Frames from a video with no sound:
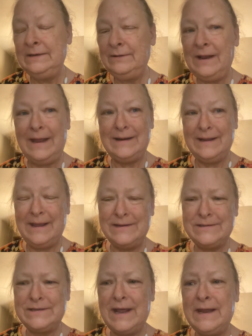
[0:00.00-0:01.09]
I had to
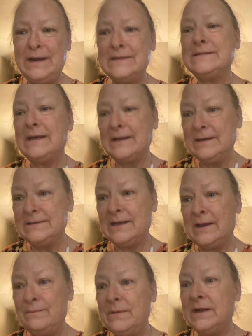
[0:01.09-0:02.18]
catch Dana a second
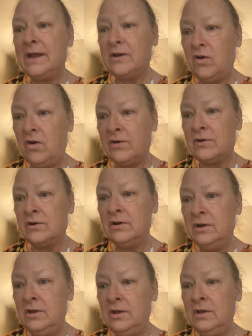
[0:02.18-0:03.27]
time, but I caught her.
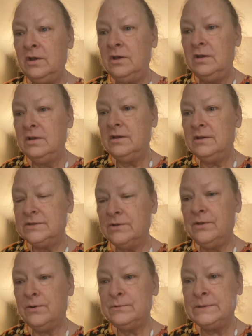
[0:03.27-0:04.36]
So
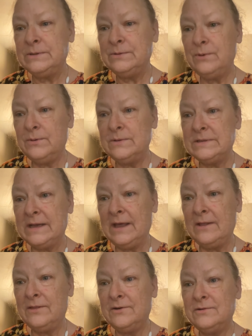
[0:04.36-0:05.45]
those two rode
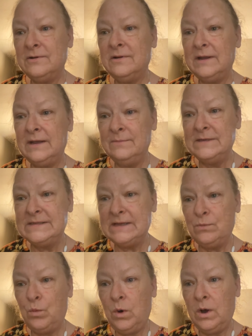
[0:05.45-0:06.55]
together. M is
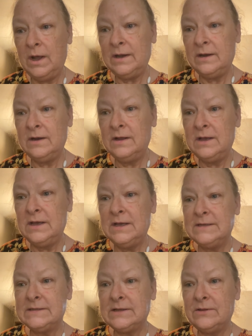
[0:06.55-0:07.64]
in one.
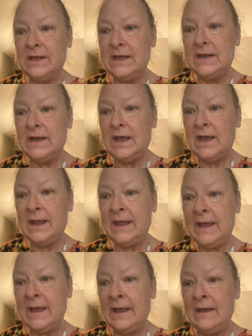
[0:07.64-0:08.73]
So then I
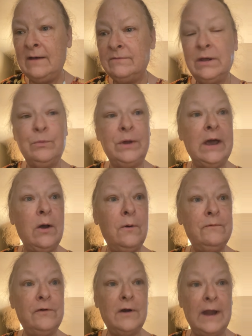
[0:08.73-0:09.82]
have, then we go
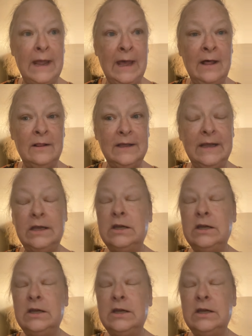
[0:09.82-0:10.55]
for Allie.